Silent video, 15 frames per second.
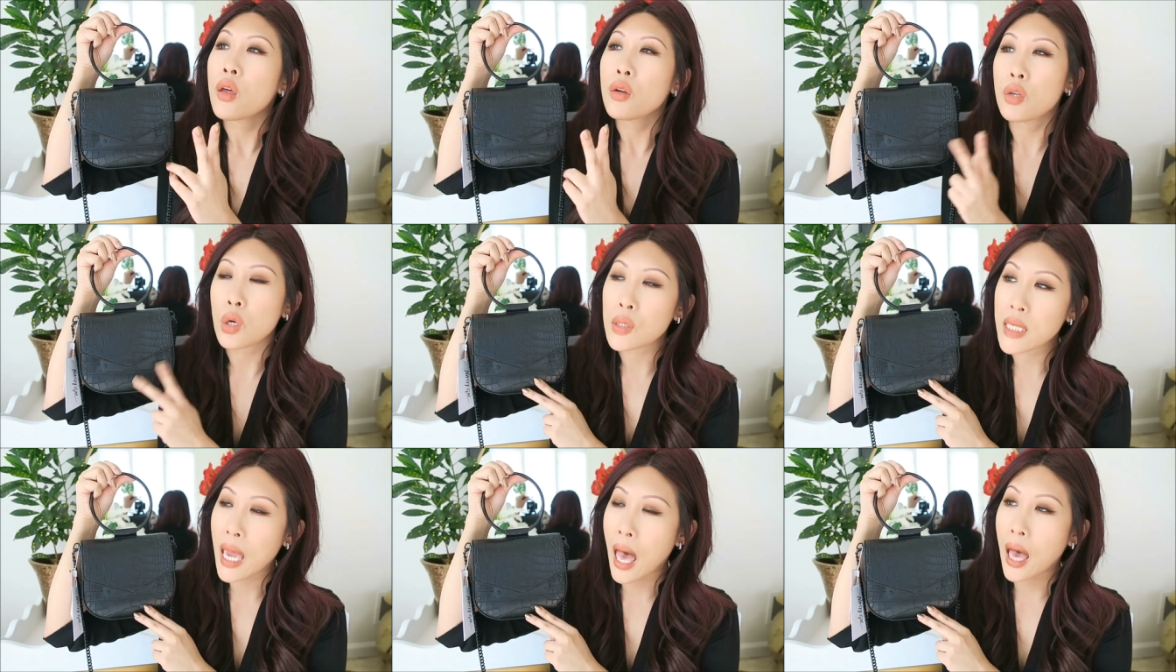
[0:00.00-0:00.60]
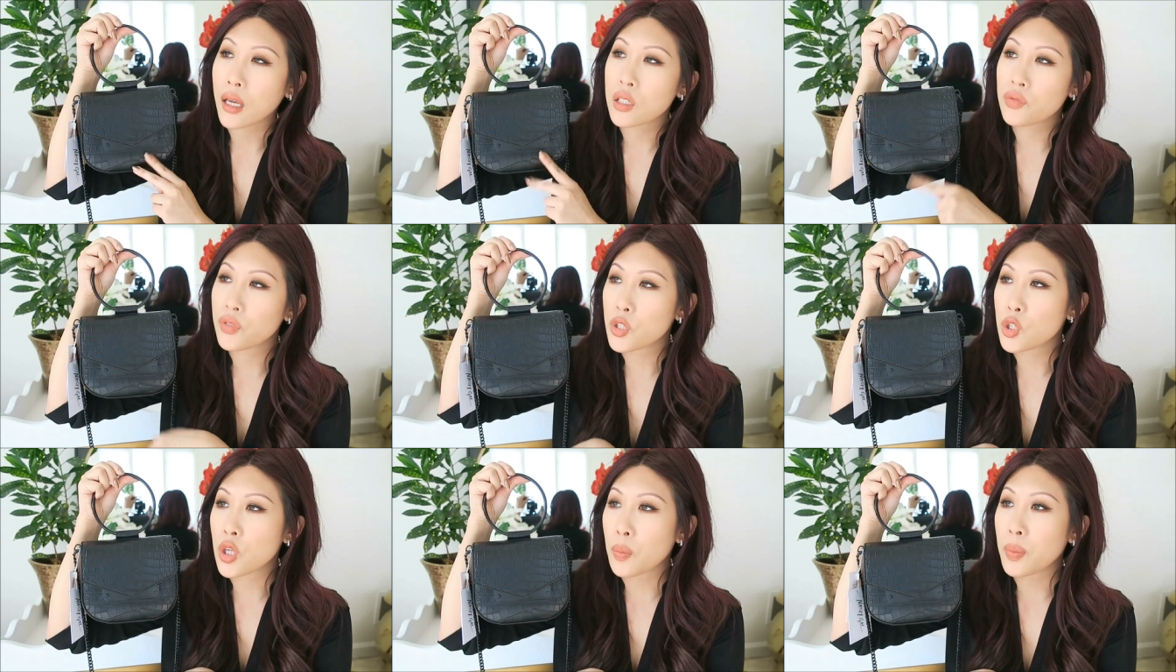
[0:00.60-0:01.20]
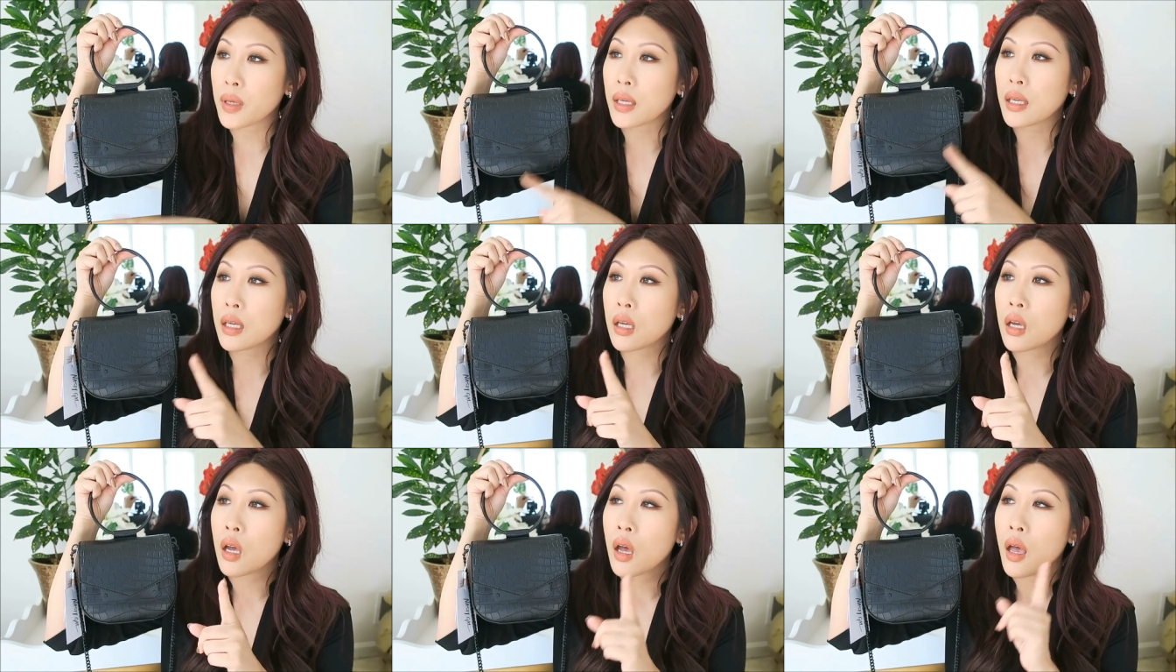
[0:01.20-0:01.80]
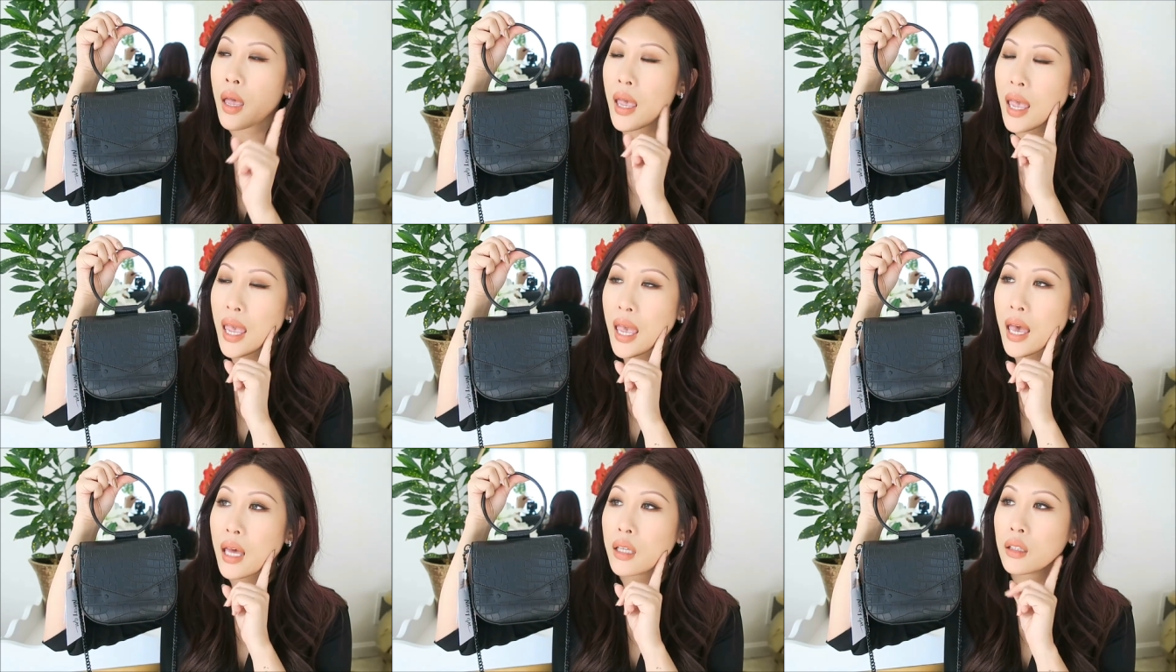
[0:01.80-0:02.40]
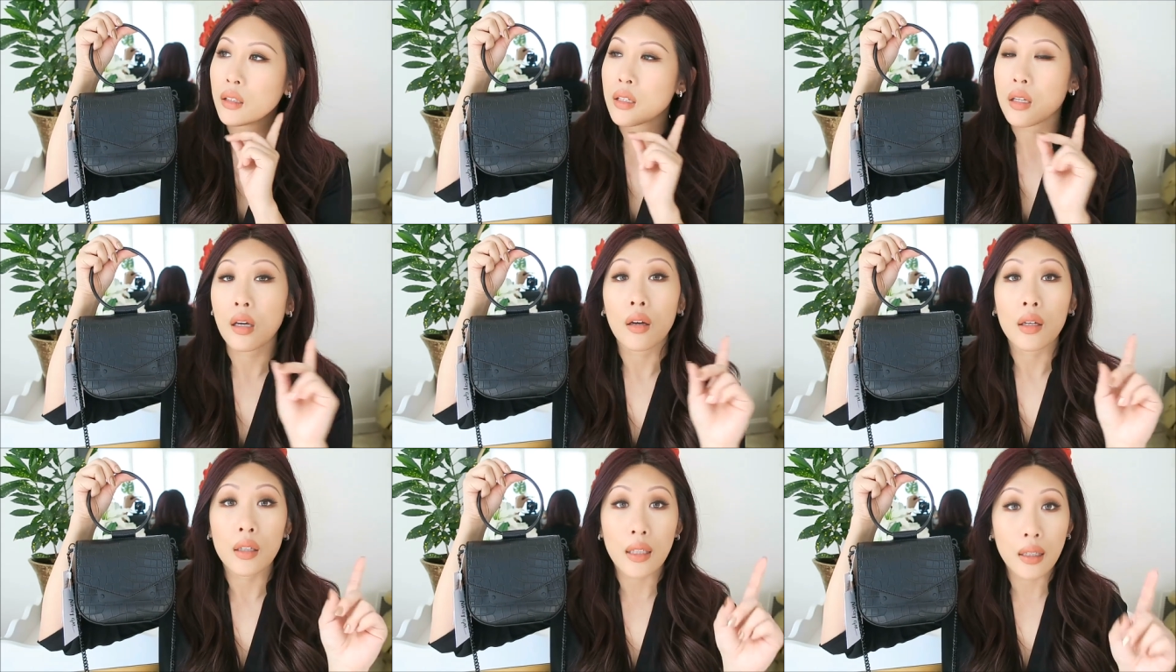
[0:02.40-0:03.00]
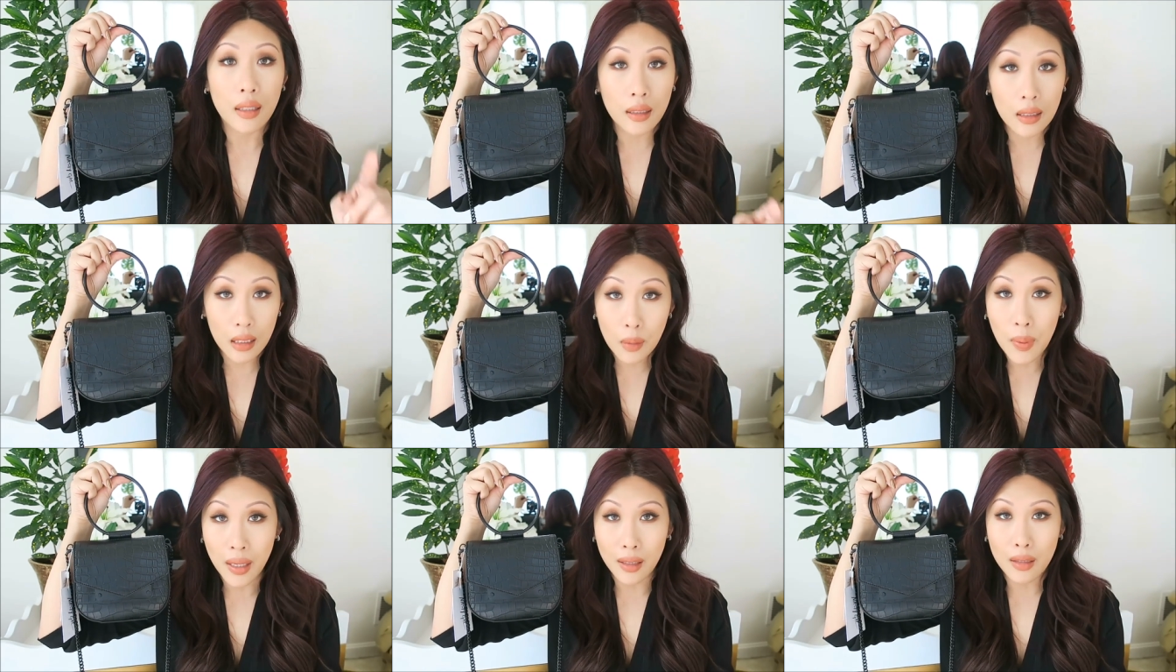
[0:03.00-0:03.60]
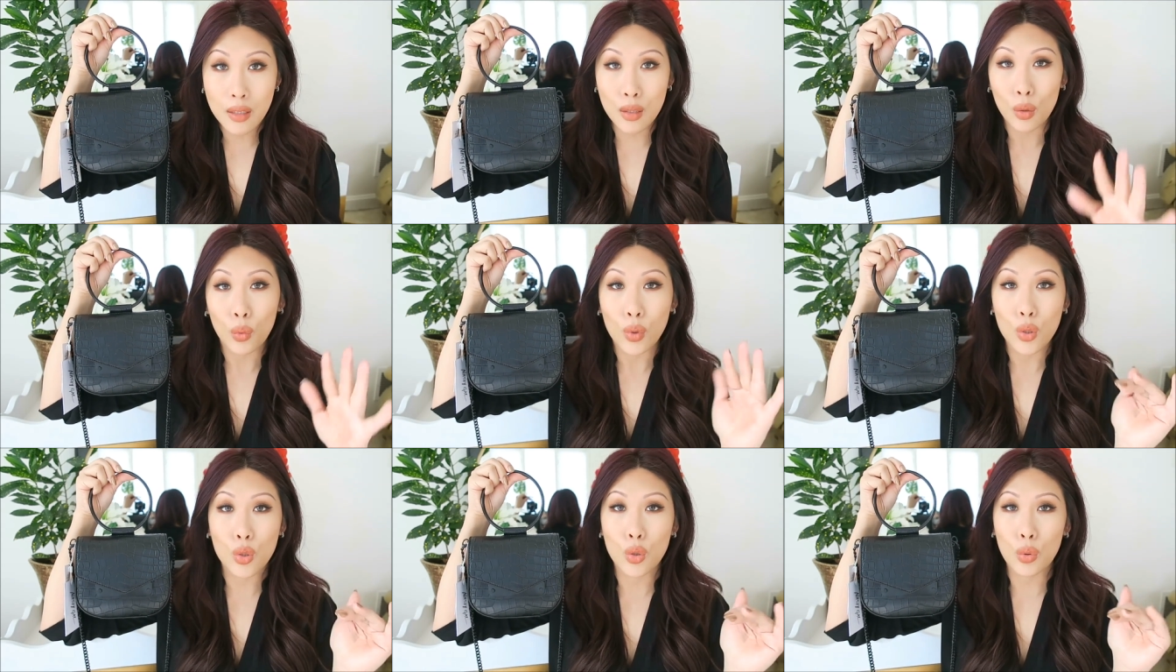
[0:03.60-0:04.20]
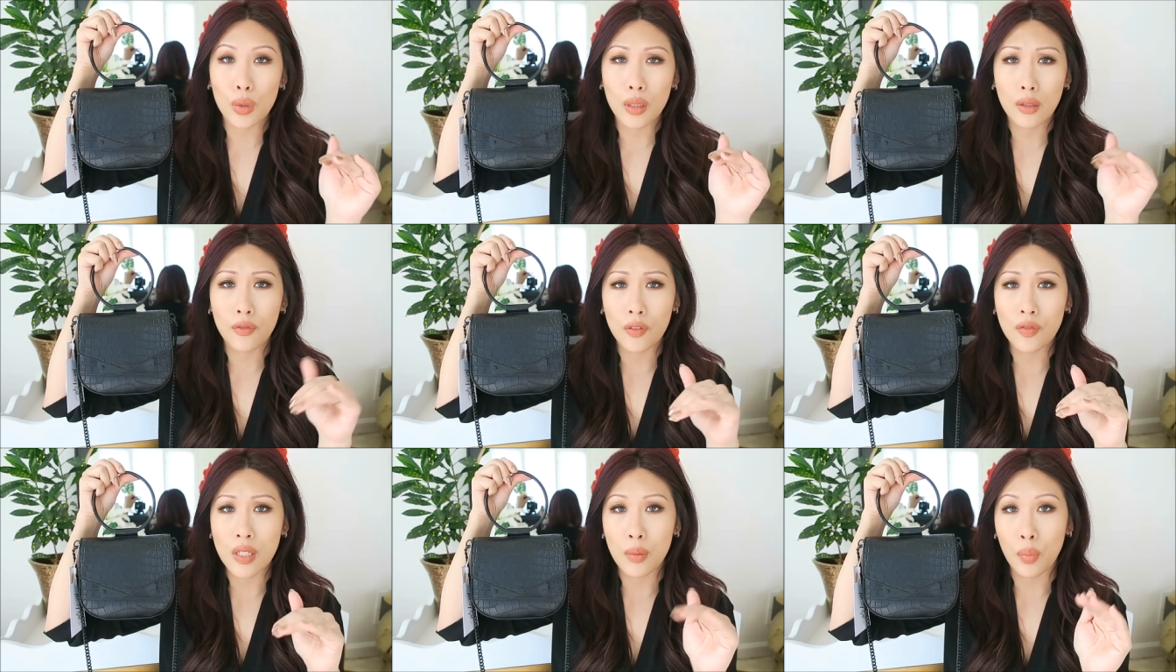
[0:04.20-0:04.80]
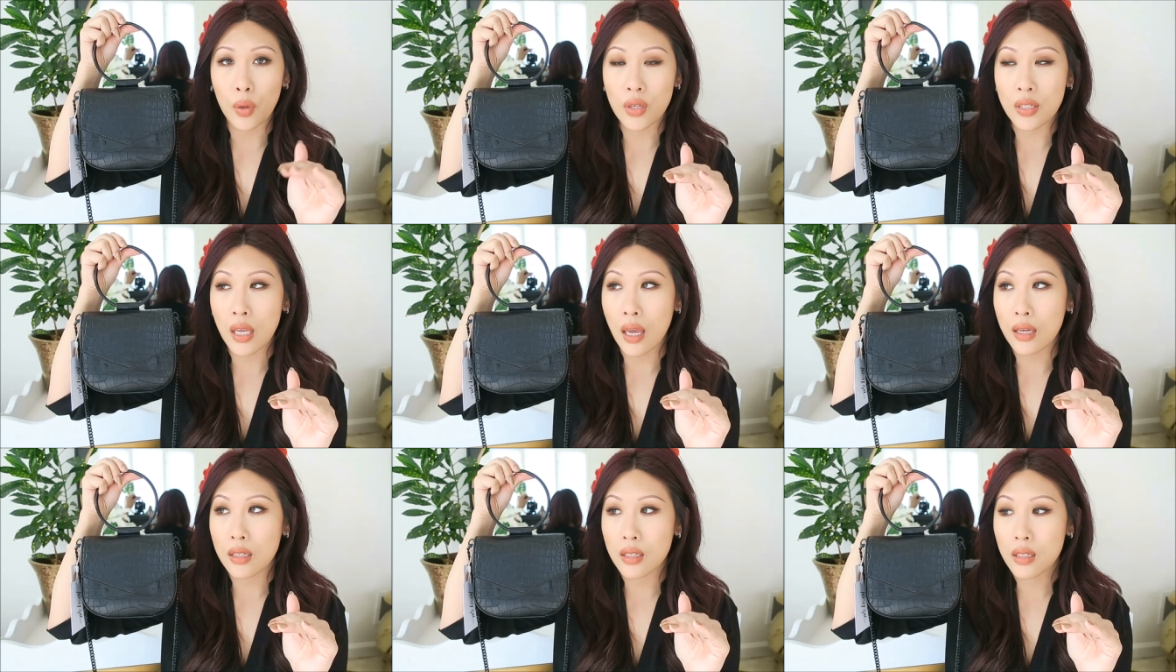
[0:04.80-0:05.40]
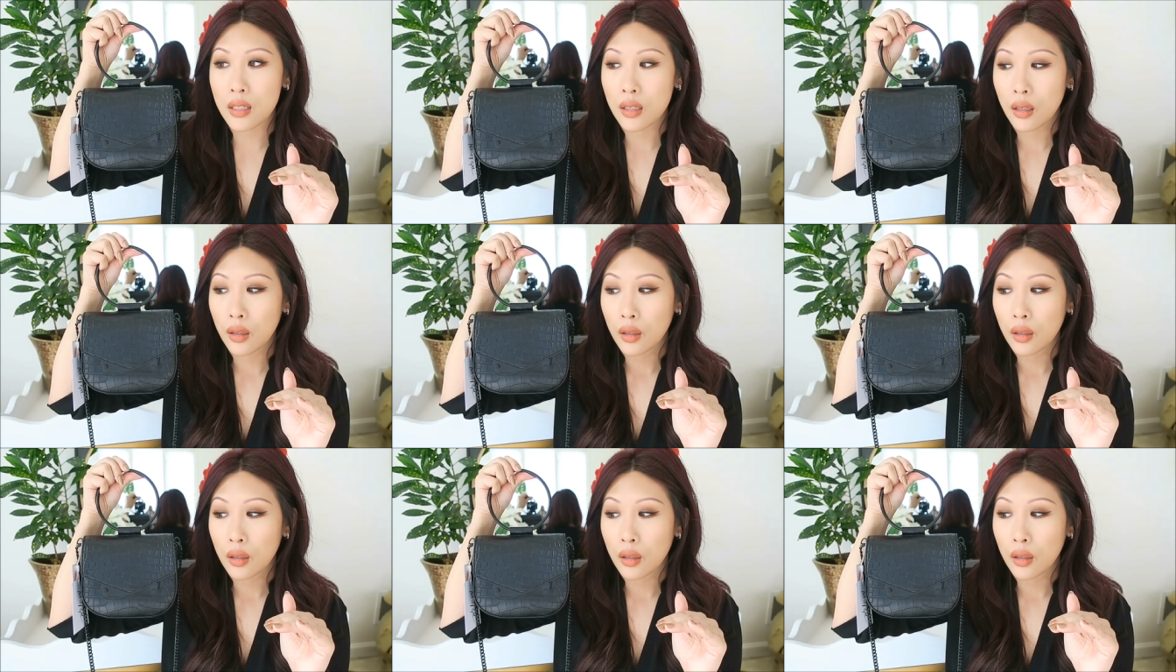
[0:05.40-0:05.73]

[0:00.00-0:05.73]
no tax, free shipping. And Ebates was doing 15%